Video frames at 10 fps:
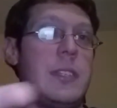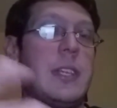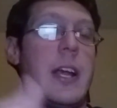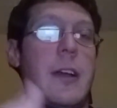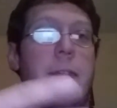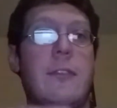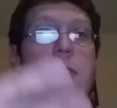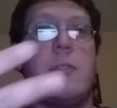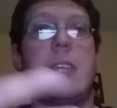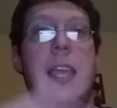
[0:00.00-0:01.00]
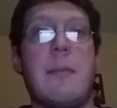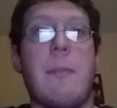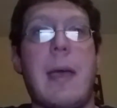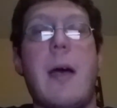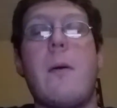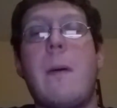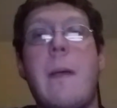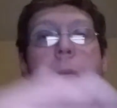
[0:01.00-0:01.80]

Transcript: entire feud came about